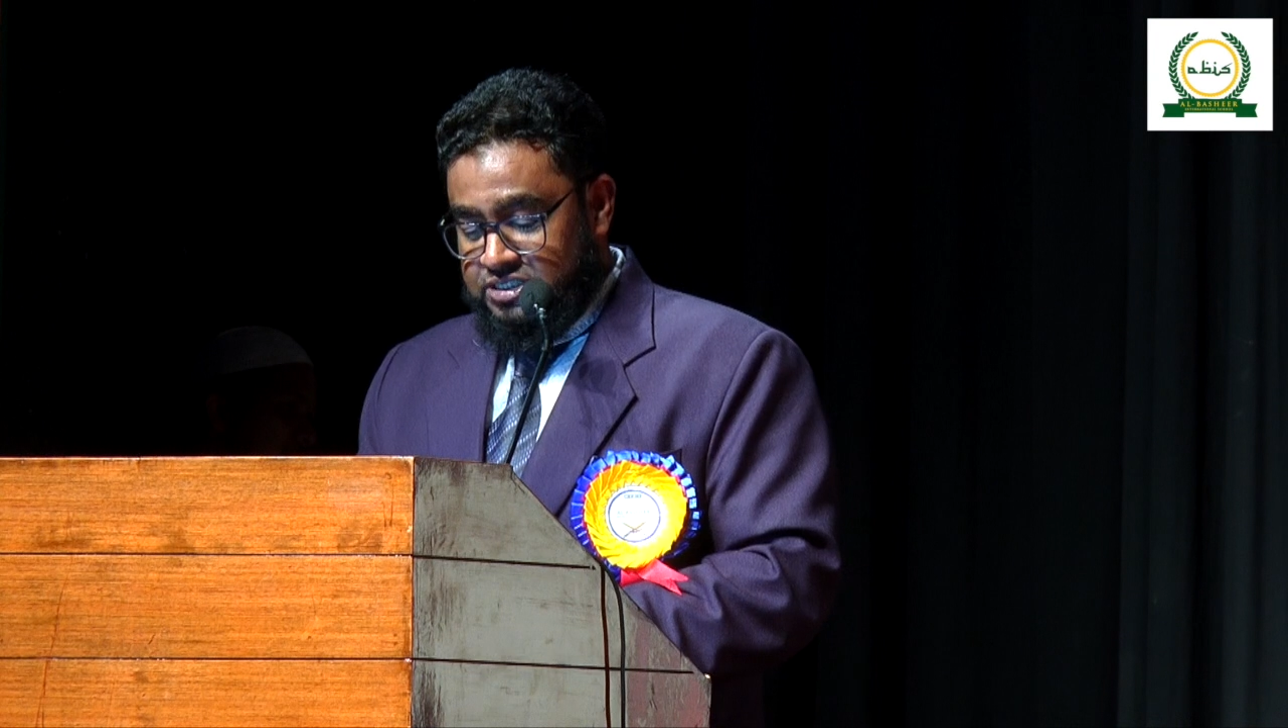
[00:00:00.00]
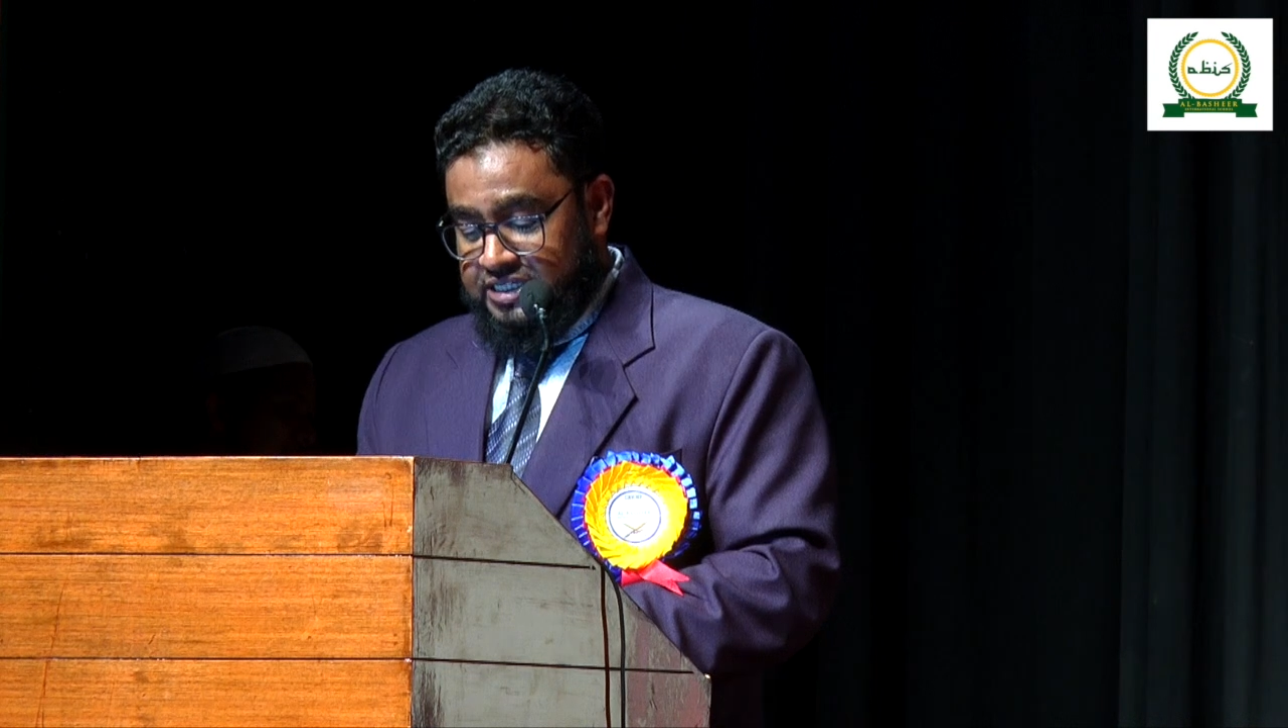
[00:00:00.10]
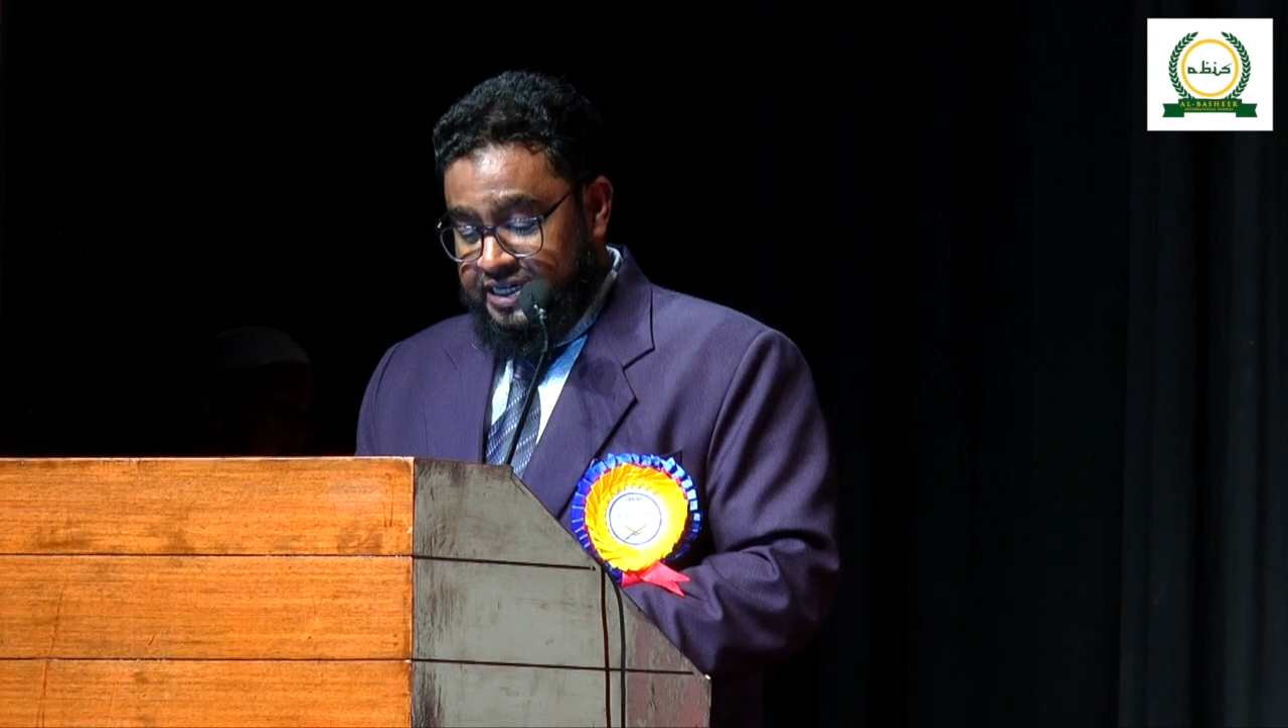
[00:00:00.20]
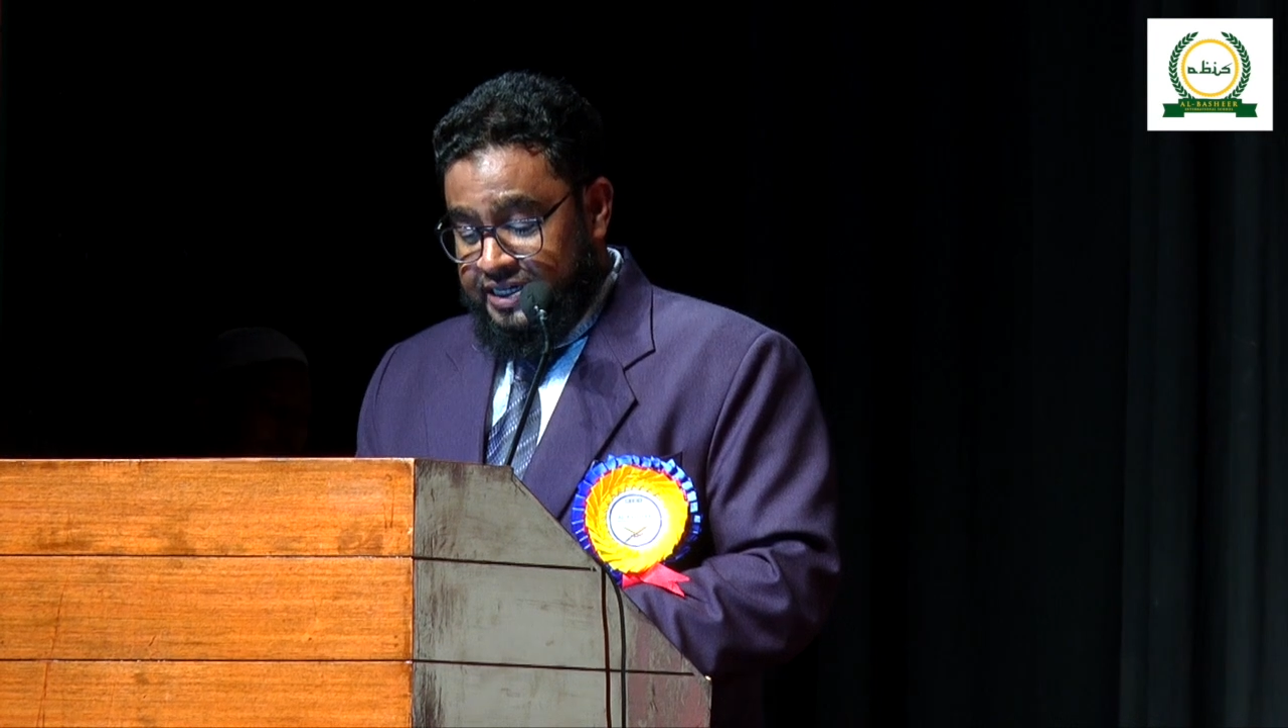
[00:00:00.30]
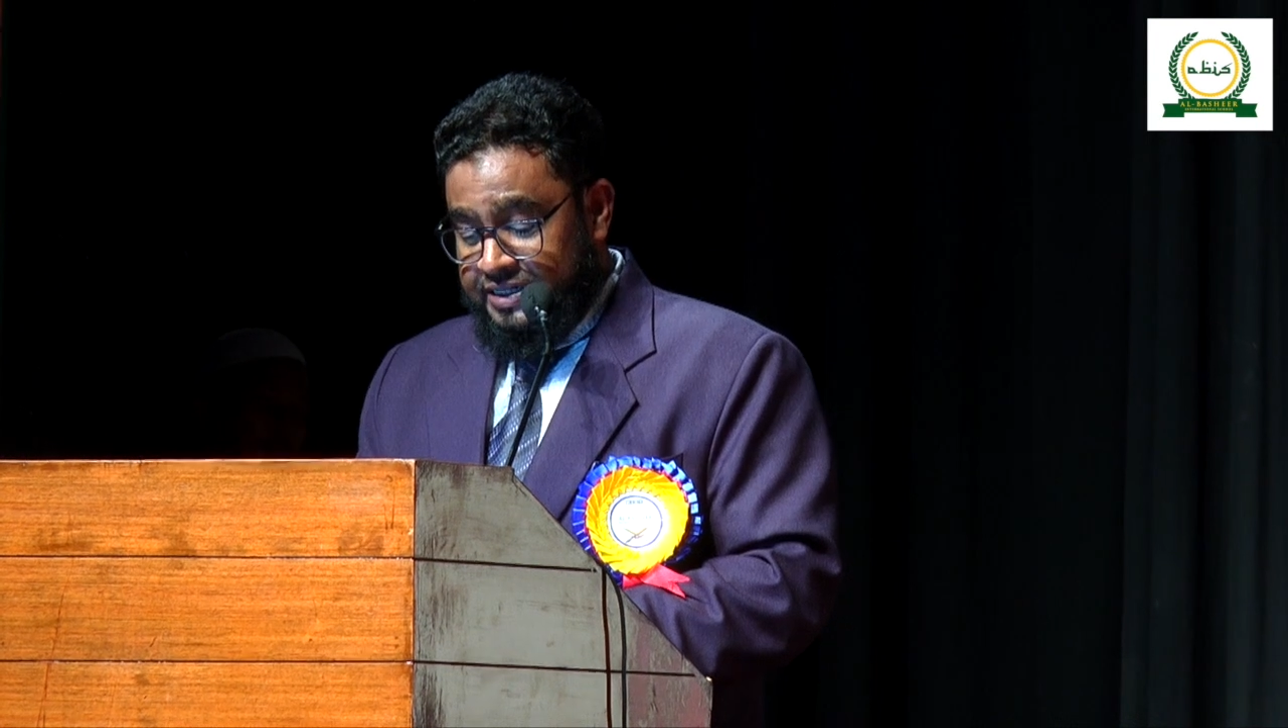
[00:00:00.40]

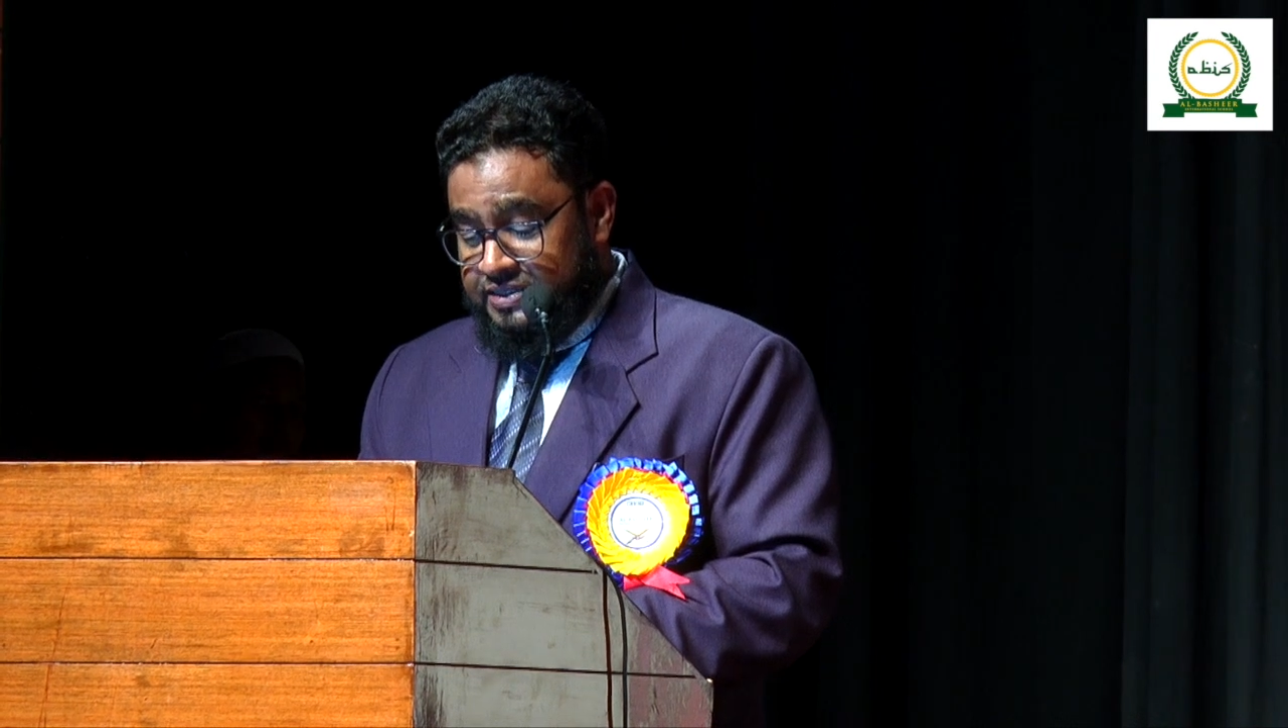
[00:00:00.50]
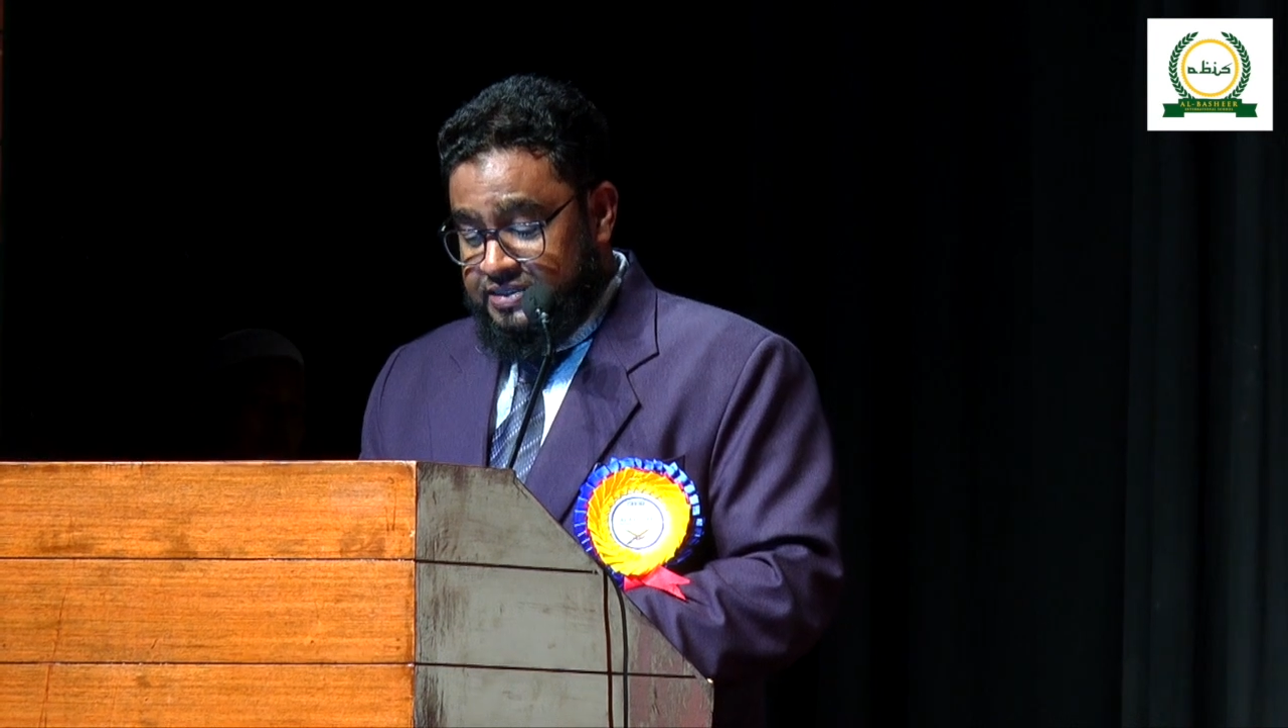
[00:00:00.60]
say,